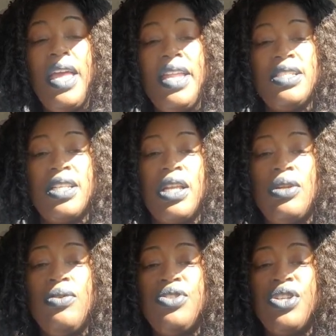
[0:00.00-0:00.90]
It is an
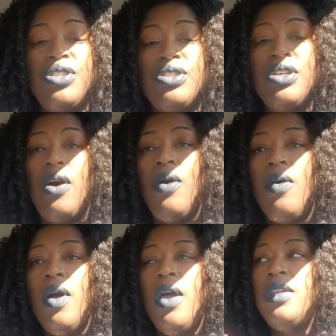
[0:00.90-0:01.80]
illusion.
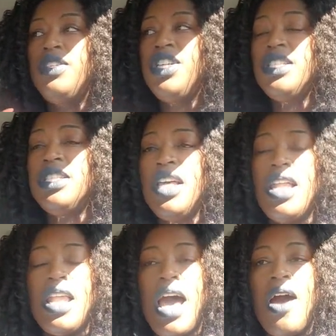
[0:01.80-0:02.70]
So just
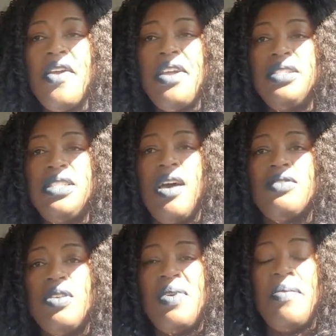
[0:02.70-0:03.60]
allow
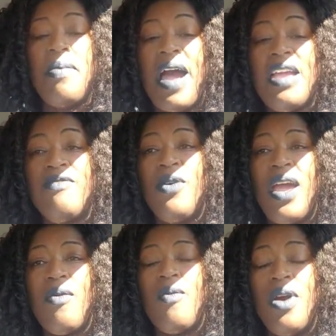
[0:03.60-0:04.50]
yourself to be mindful
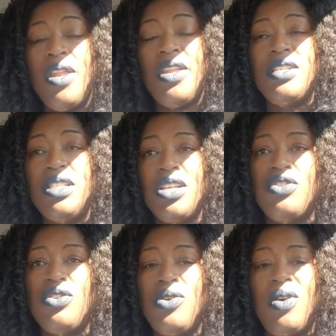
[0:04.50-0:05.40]
at what it is
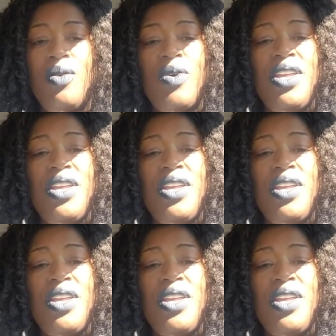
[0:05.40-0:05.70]
that you're doing.